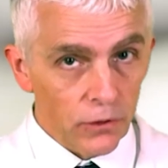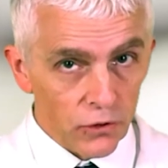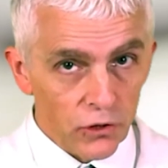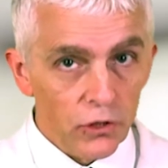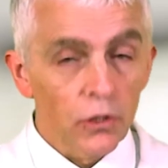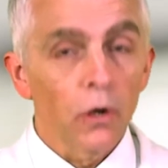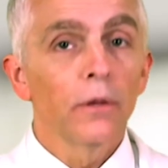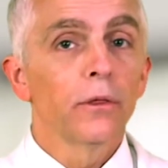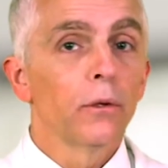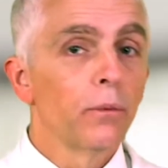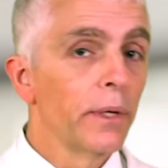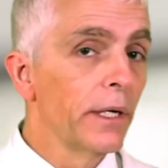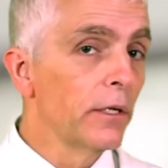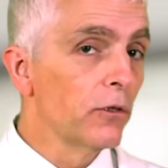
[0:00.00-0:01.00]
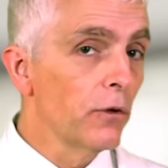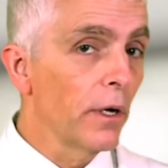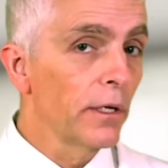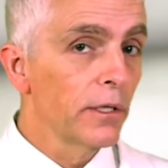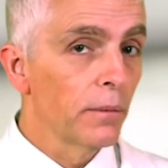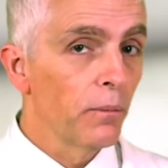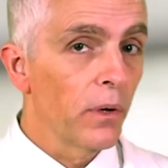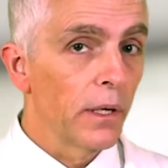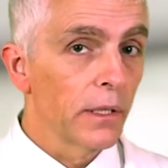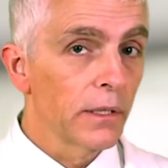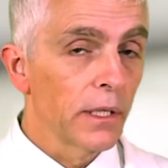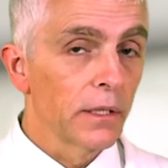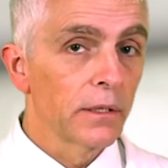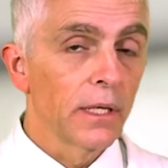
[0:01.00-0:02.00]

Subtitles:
to start the reconstruction process.